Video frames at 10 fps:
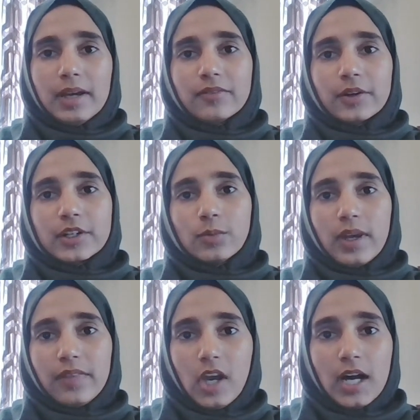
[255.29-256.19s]
Um, I've worked
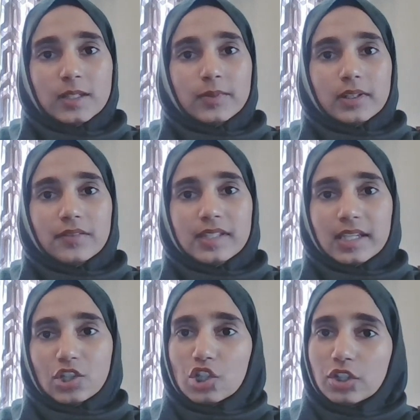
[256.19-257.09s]
with the Hospital of
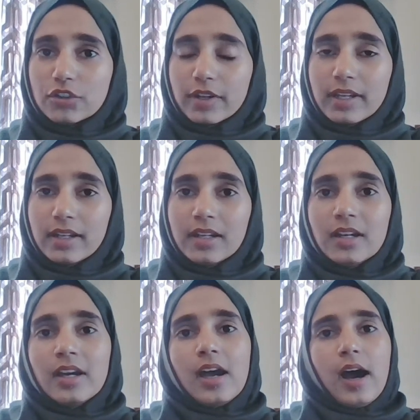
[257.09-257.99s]
Sick Children.
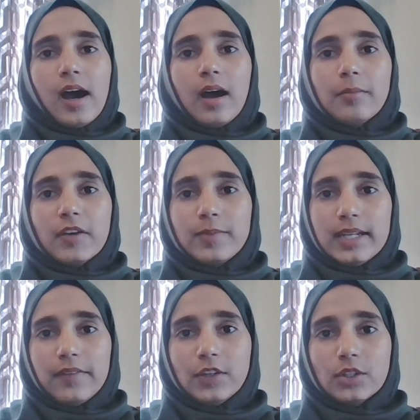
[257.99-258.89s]
Um,
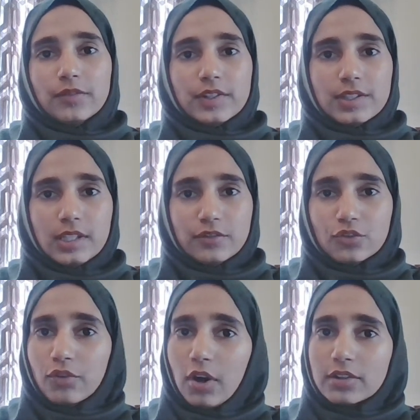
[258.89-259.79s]
I've been at the University
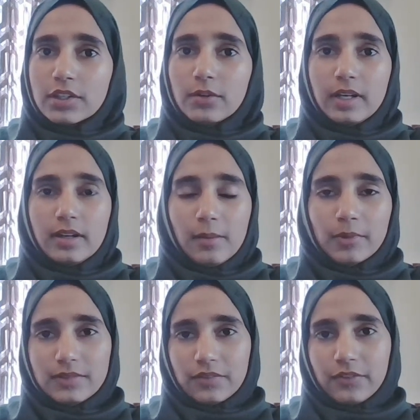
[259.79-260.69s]
of Toronto in a
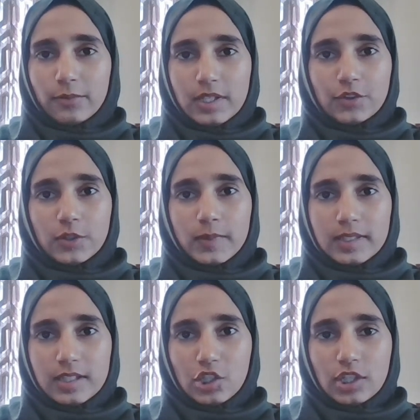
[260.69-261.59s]
number of different research
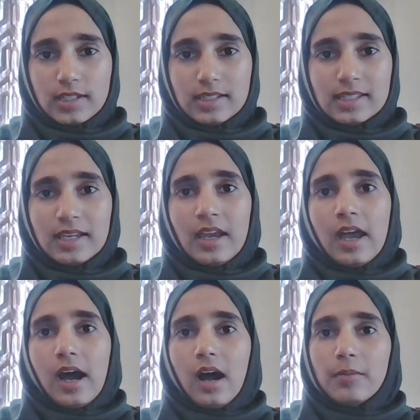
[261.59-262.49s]
positions.
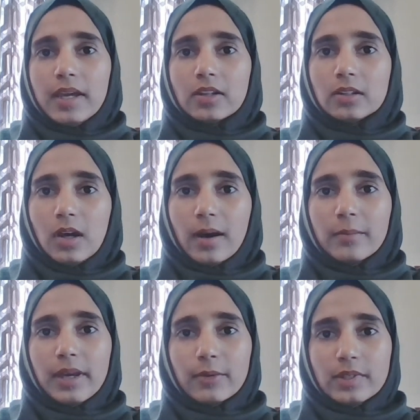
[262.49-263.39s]
Um, and a
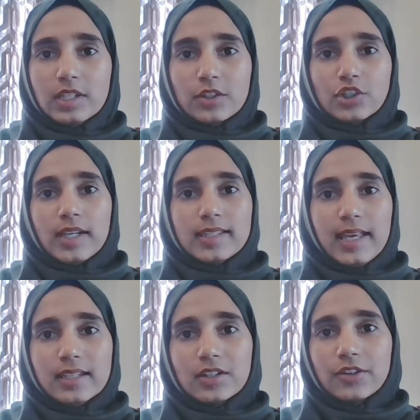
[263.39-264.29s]
lot of my research has
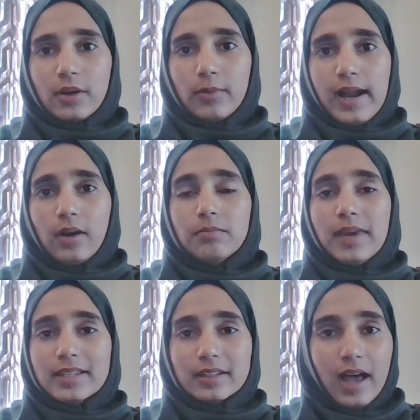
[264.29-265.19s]
centered around
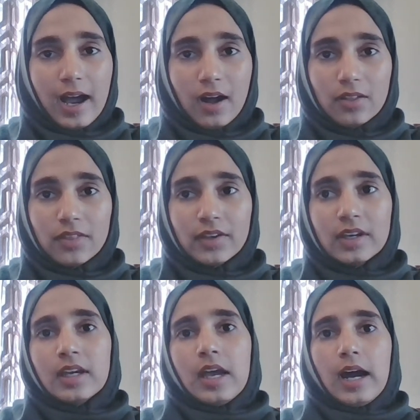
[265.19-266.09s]
mental health,